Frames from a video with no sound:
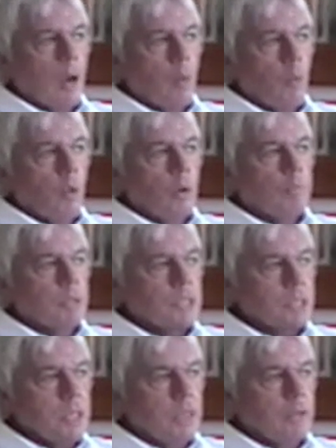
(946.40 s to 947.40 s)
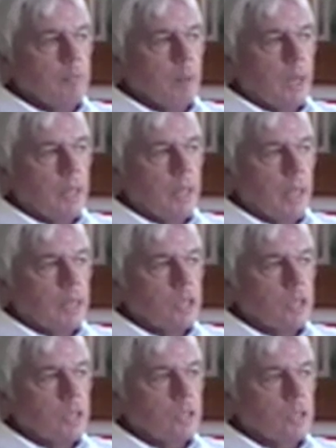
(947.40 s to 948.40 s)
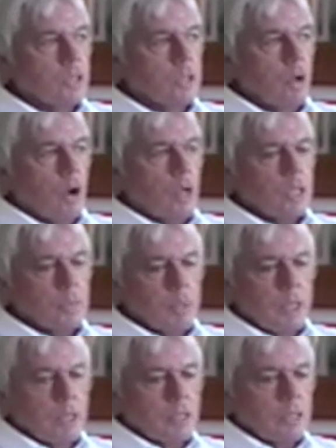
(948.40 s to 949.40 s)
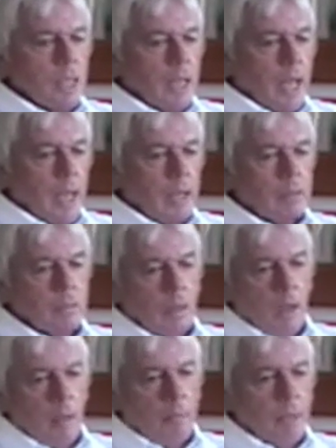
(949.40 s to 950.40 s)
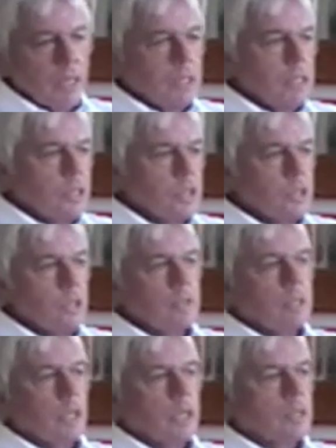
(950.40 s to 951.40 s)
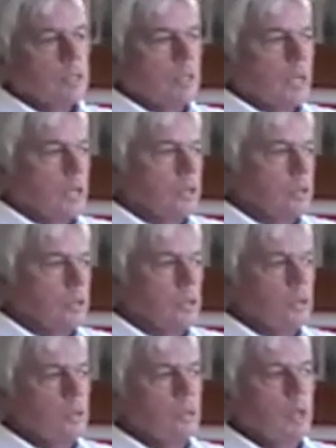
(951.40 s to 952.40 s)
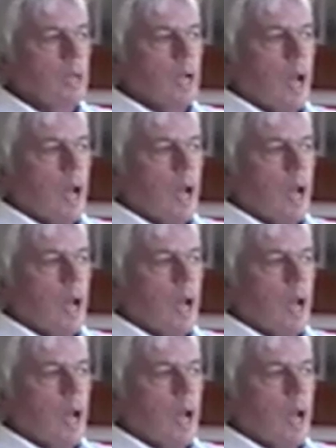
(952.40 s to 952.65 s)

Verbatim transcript: were perceived by the ancients as gods because they had abilities to do things that they couldn't do,